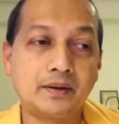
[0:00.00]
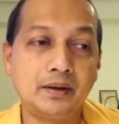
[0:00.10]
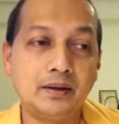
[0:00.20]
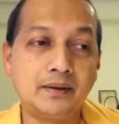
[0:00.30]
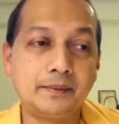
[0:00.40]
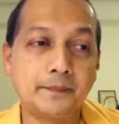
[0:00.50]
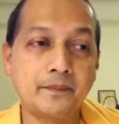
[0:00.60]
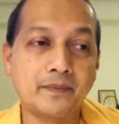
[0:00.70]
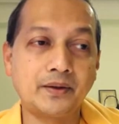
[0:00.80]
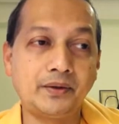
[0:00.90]
In
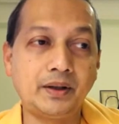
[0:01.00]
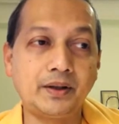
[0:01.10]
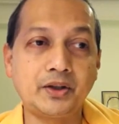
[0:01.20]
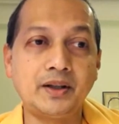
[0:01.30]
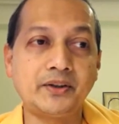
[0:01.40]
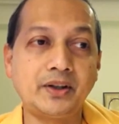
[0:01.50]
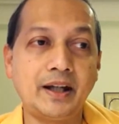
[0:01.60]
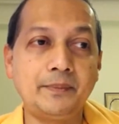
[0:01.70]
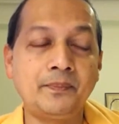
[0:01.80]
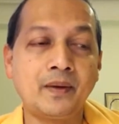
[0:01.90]
Sri Krishna's
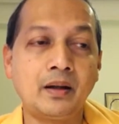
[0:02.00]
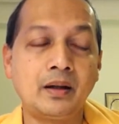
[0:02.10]
time,